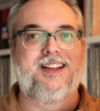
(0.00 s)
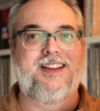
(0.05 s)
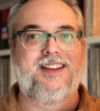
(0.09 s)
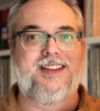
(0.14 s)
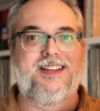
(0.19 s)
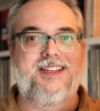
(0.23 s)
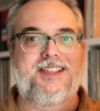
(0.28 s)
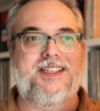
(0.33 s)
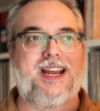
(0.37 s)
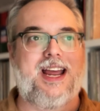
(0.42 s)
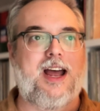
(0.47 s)

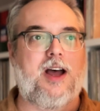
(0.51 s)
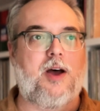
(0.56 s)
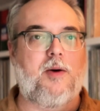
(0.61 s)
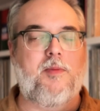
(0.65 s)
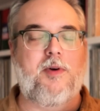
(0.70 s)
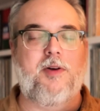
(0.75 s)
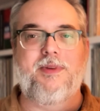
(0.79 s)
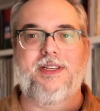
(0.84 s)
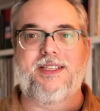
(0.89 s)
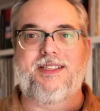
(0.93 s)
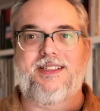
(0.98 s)
this
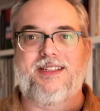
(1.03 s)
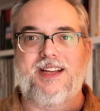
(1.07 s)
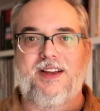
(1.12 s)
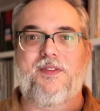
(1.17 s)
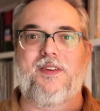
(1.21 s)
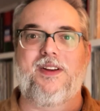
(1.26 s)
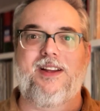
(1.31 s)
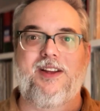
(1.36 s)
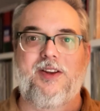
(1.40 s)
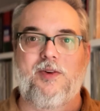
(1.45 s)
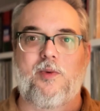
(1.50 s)
album is
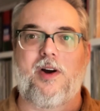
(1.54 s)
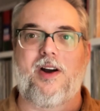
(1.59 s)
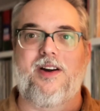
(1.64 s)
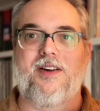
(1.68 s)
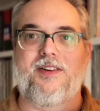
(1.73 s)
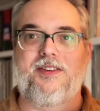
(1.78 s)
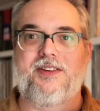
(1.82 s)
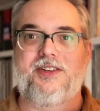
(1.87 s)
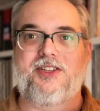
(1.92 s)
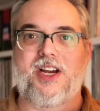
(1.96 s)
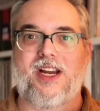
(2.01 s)
definitely
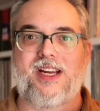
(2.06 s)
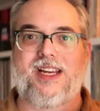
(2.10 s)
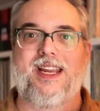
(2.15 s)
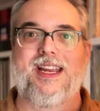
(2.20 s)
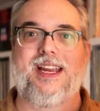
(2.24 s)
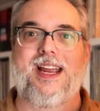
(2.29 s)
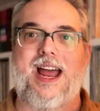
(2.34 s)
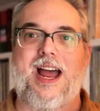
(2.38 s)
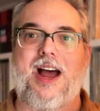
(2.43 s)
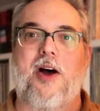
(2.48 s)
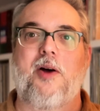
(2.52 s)
worth checking
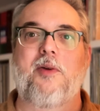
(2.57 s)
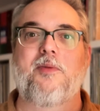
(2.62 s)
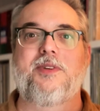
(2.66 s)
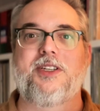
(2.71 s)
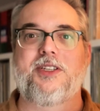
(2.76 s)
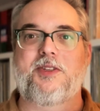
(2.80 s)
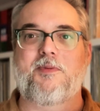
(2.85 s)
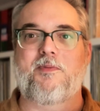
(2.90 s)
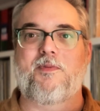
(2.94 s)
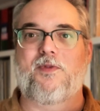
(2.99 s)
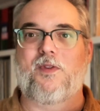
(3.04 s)
out
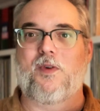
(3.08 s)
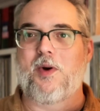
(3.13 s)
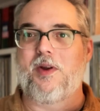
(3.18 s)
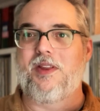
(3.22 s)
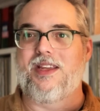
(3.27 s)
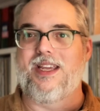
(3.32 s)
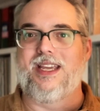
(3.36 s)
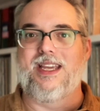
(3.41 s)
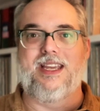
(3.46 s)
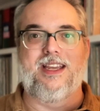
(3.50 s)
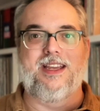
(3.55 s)
just for
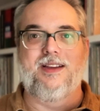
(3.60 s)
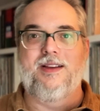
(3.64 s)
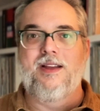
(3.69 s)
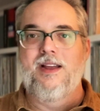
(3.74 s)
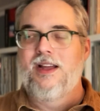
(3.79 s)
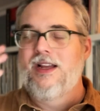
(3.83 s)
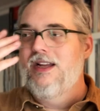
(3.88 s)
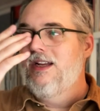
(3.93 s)
the